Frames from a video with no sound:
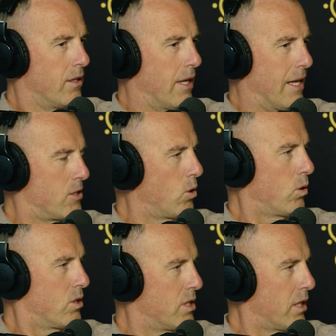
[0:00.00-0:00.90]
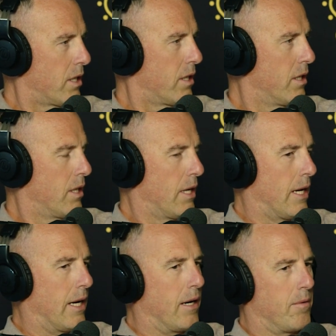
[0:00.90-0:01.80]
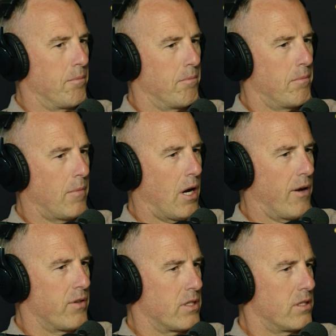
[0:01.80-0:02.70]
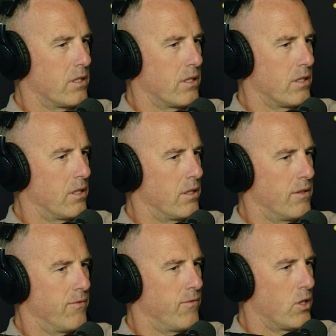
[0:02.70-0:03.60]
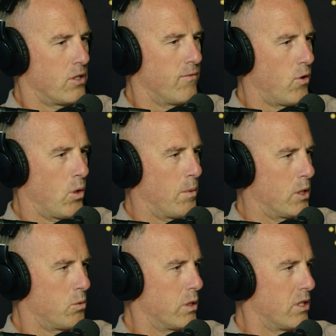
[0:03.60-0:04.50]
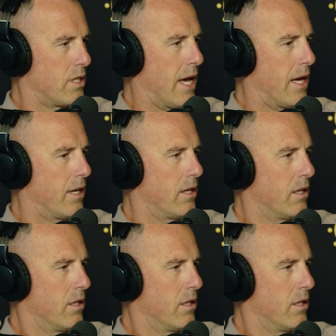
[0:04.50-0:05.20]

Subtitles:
at Solar City. Obviously, the first and foremost, we just had